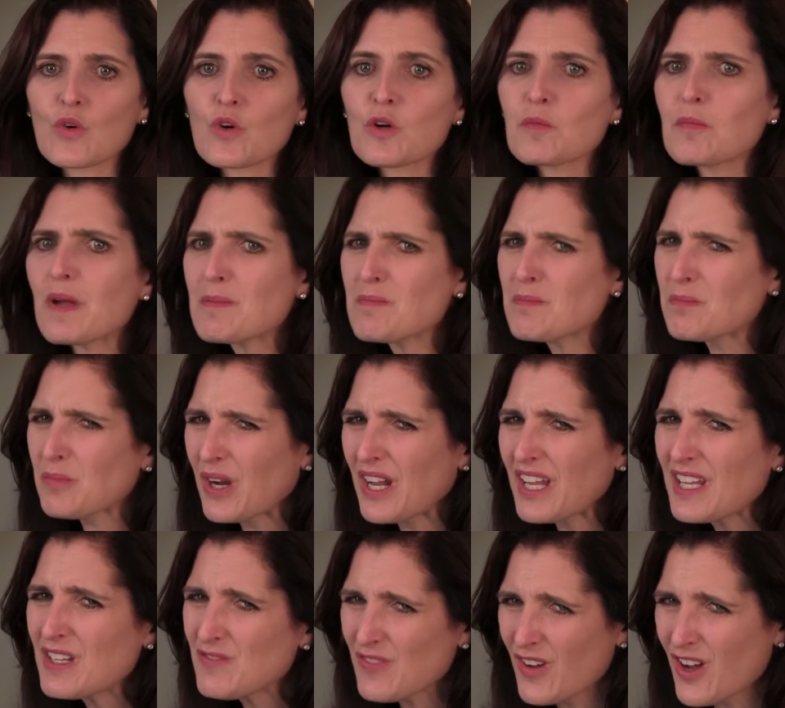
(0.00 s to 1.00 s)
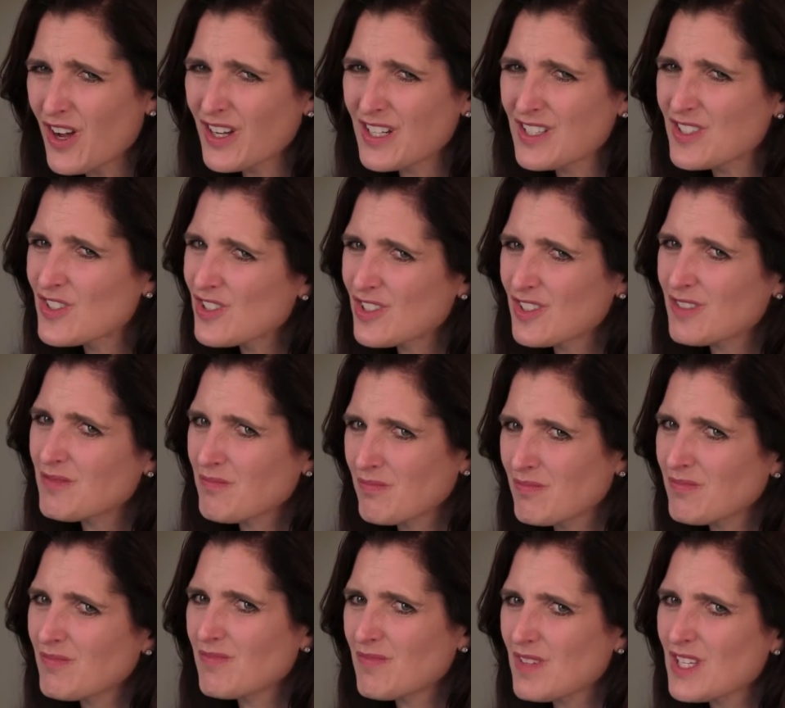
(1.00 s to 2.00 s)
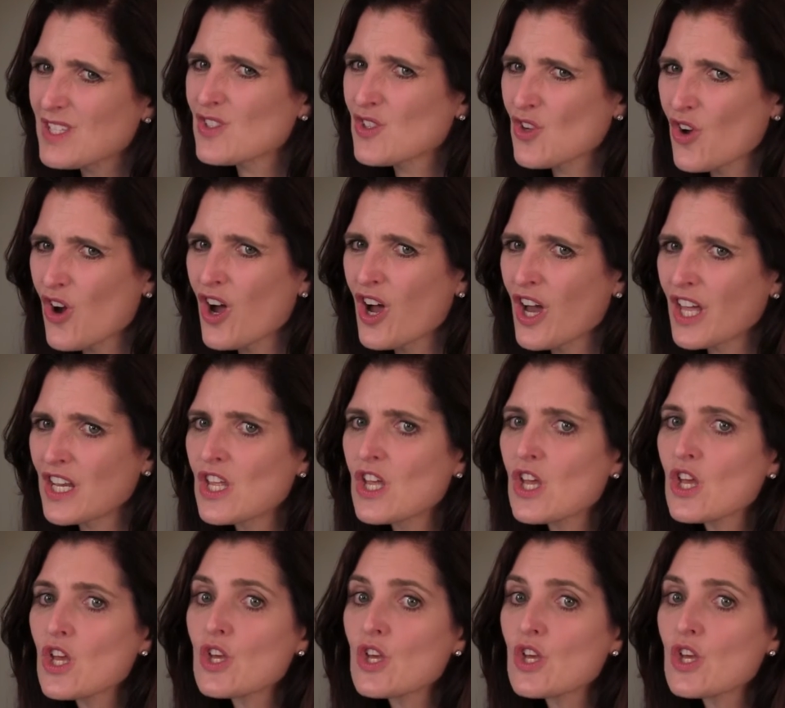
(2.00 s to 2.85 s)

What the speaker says: or my brain fog is gone.